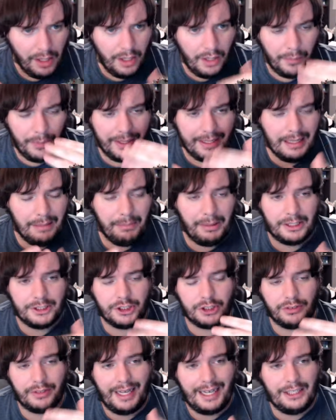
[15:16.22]
We get a bunch
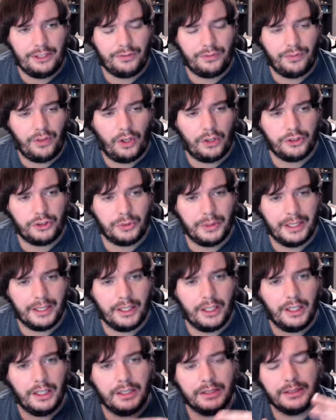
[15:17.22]
of landfall
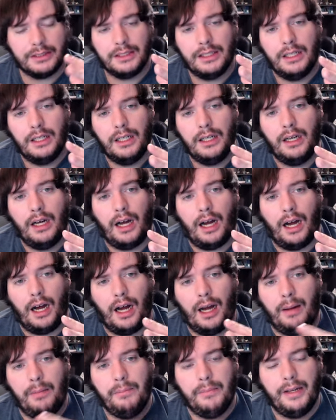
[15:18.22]
triggers.
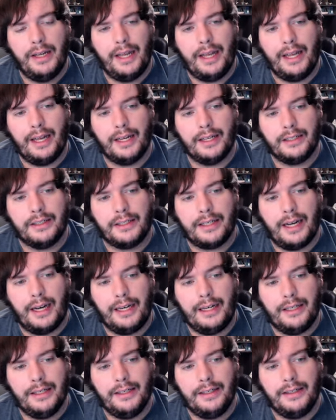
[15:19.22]
Um, and
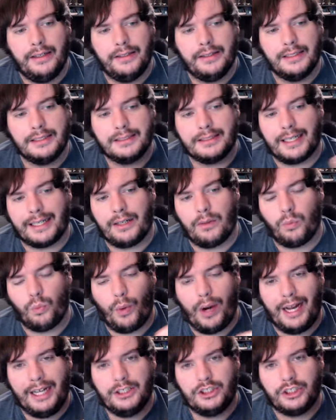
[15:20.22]
kind of the second
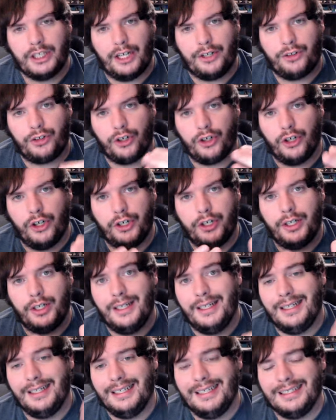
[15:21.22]
rage that turn
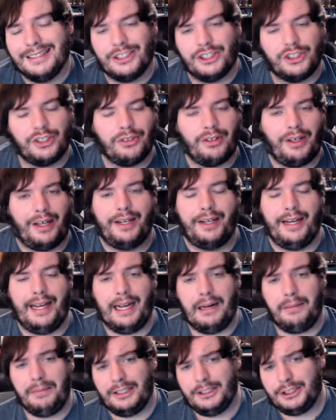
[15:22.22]
is just a lot of
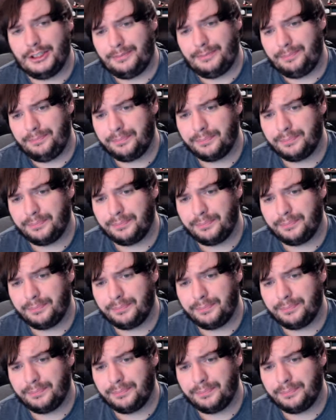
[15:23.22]
damage.